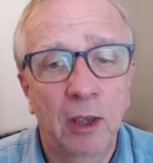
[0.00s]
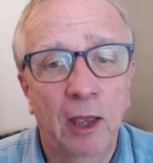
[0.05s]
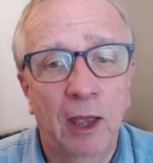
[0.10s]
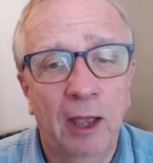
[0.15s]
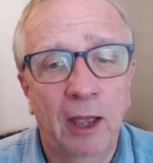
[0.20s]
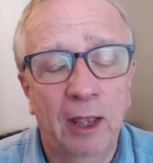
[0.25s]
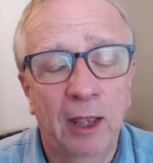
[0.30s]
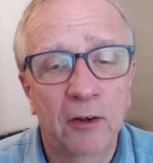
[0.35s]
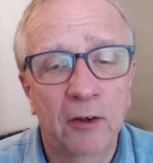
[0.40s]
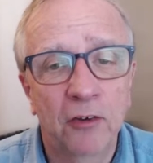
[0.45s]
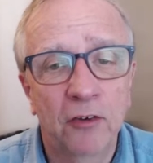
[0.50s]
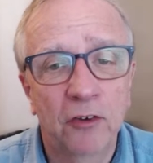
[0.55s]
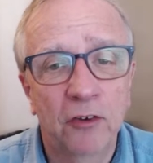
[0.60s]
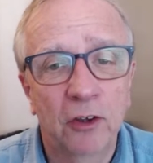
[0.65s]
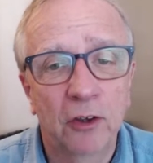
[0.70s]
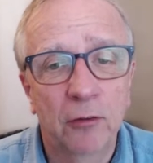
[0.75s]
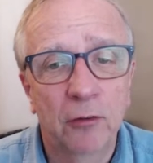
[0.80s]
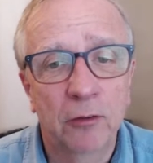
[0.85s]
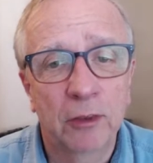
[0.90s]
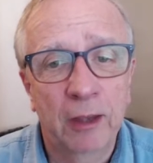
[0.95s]
and
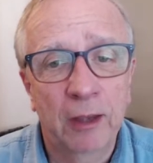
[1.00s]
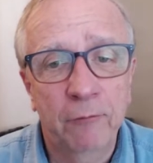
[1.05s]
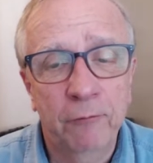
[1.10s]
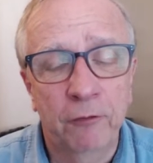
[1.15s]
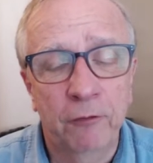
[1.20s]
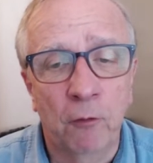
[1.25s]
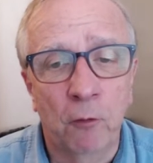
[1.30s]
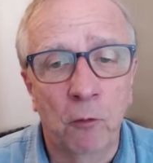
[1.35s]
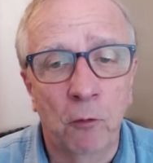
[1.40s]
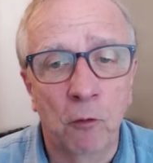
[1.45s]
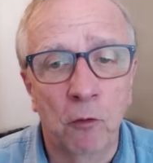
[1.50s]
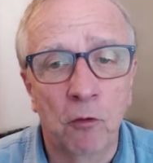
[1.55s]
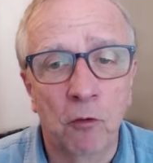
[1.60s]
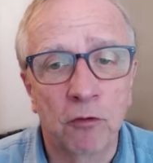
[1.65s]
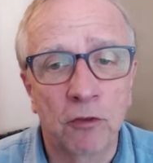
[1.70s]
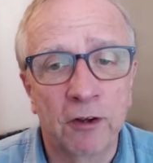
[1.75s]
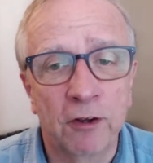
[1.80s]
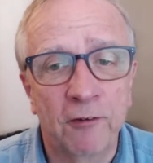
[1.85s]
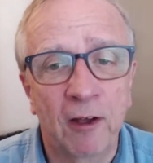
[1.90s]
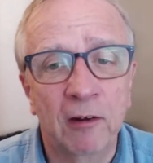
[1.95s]
therefore
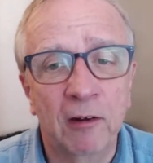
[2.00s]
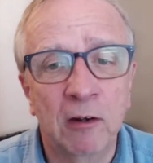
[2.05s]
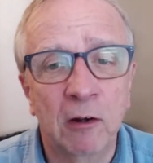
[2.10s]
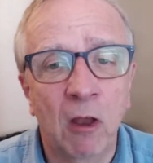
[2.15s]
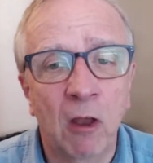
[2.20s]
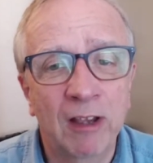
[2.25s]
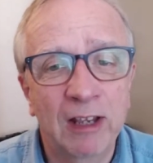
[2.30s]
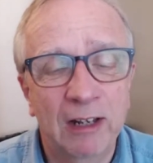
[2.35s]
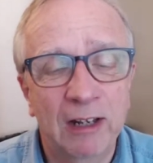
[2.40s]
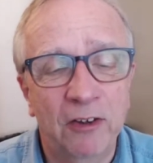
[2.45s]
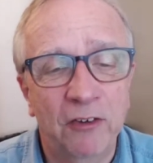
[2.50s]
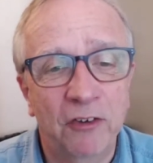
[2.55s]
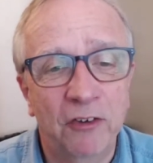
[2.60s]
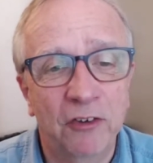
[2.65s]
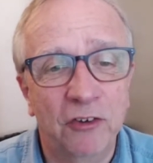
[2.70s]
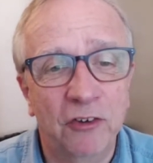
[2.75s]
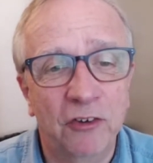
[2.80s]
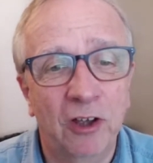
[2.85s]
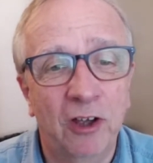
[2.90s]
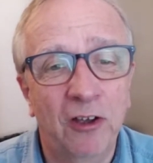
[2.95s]
they're unlikely
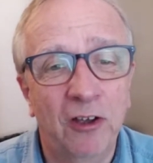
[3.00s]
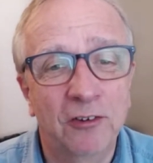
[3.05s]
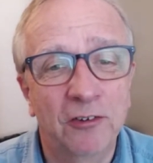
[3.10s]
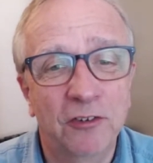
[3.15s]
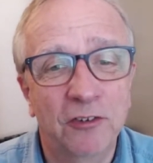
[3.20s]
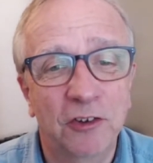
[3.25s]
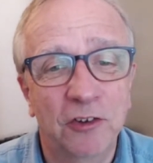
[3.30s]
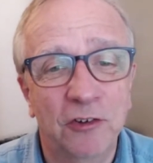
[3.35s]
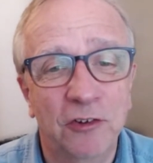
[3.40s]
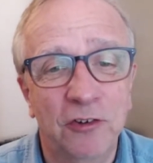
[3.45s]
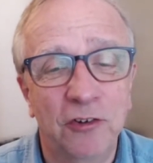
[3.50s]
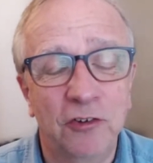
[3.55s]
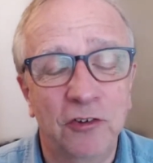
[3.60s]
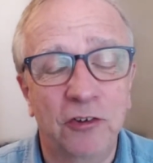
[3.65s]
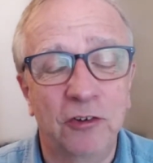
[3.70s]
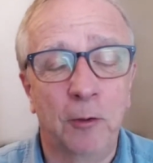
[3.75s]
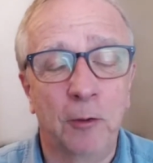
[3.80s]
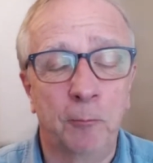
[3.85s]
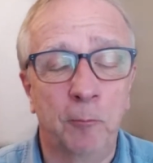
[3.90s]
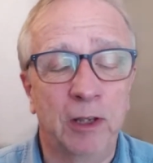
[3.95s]
to
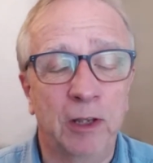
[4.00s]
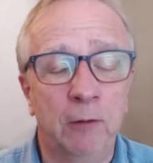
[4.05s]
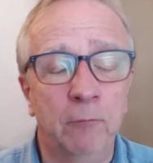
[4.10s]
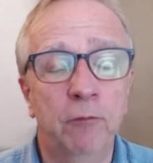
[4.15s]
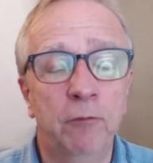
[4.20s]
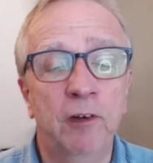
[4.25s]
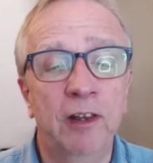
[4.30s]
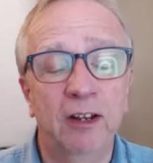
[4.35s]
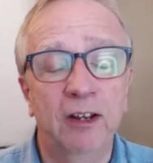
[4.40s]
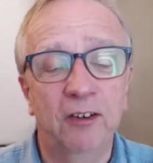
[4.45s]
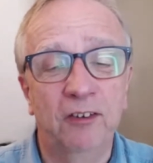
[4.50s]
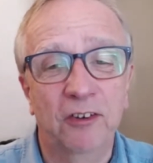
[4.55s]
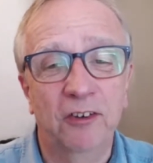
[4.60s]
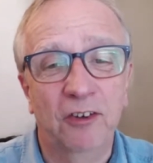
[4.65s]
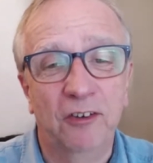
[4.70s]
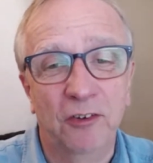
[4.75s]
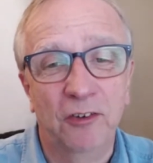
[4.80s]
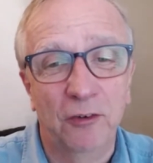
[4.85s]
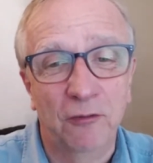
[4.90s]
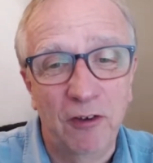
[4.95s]
inflict
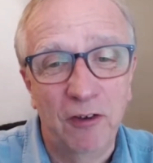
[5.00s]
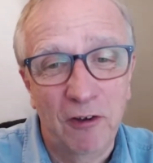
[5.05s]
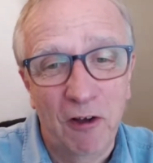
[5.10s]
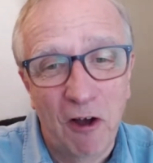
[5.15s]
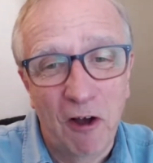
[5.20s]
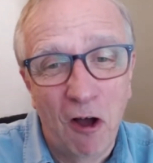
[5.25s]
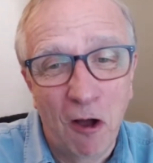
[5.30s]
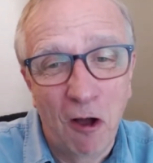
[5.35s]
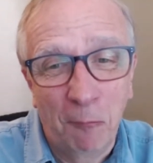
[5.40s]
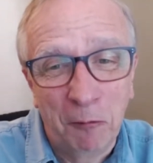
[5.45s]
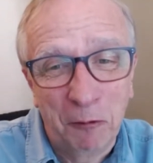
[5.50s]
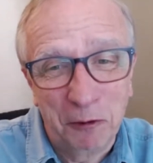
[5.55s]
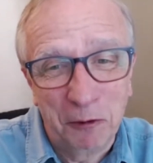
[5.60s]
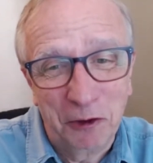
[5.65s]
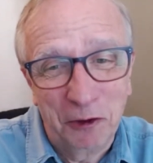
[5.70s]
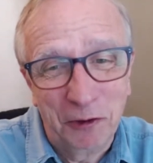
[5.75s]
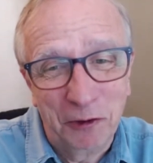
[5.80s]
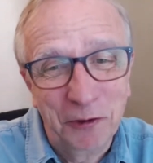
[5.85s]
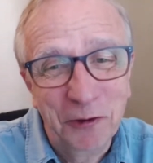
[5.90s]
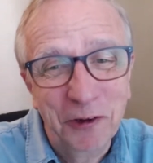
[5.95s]
sort of harm on
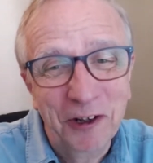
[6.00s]
you,